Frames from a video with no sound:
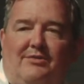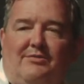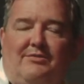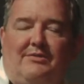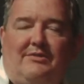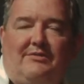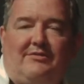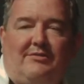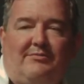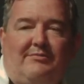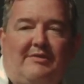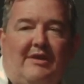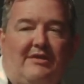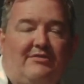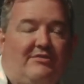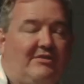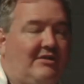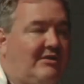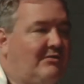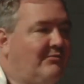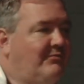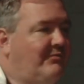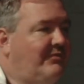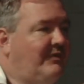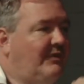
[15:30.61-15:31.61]
And sometimes it
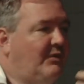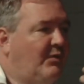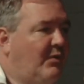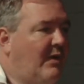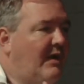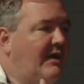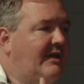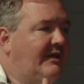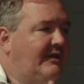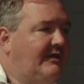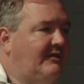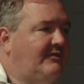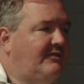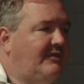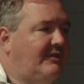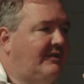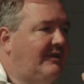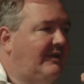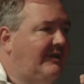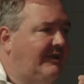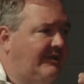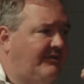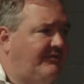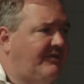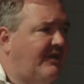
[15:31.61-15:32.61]
can feel quite
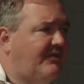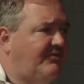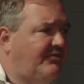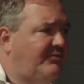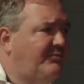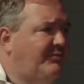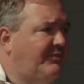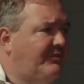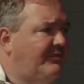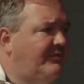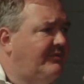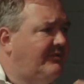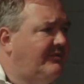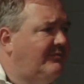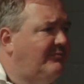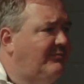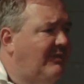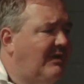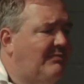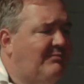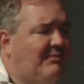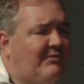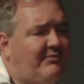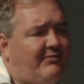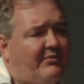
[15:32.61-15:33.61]
inaccessible
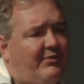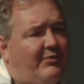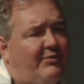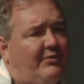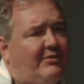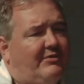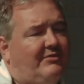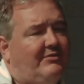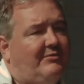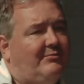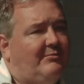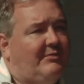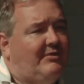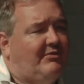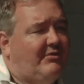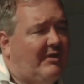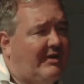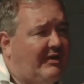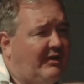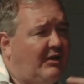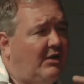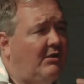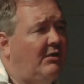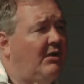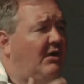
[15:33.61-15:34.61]
maybe for us, and we're trying to
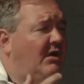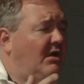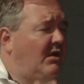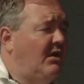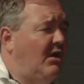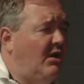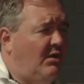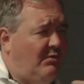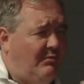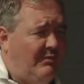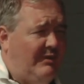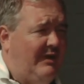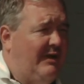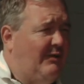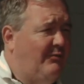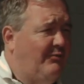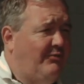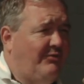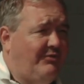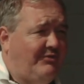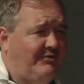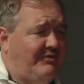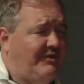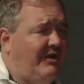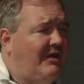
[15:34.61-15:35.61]
go, oh well, how would you
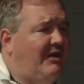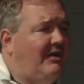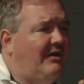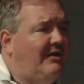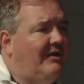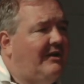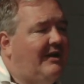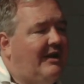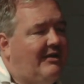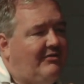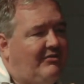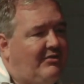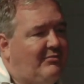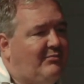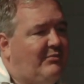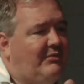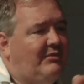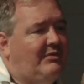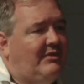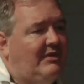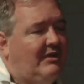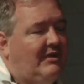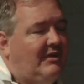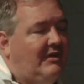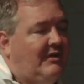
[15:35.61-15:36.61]
start? And actually, but
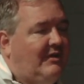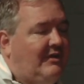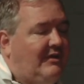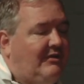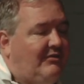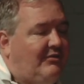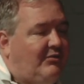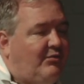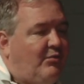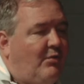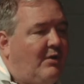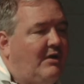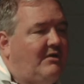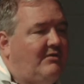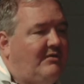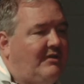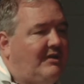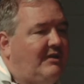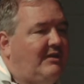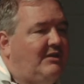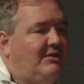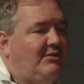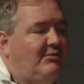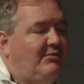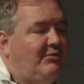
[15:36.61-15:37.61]
it's great to hear
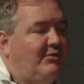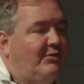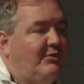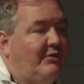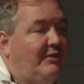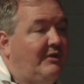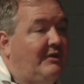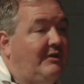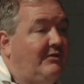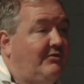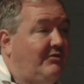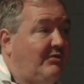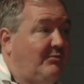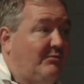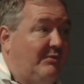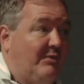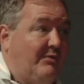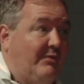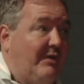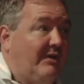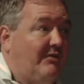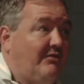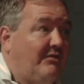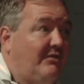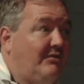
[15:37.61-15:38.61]
you talking as someone who
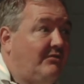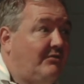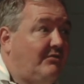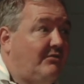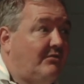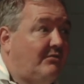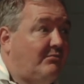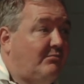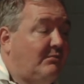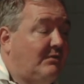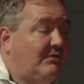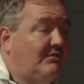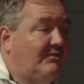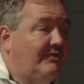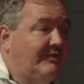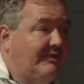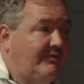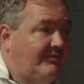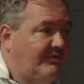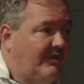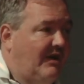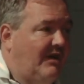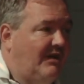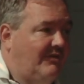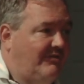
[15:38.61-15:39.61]
actually has just recently
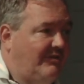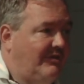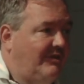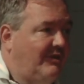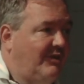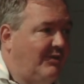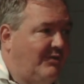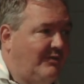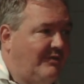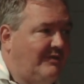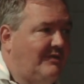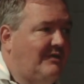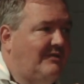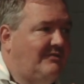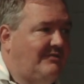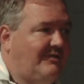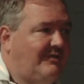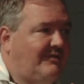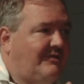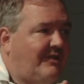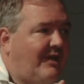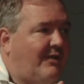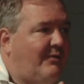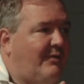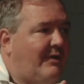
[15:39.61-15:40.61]
started and going, this is
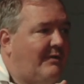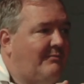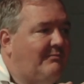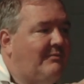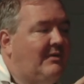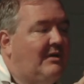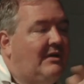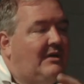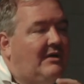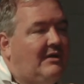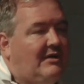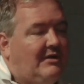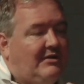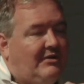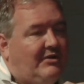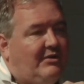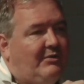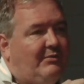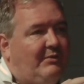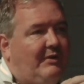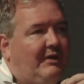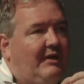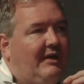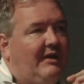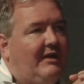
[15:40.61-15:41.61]
how I'm
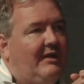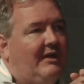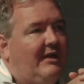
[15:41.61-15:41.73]
doing it.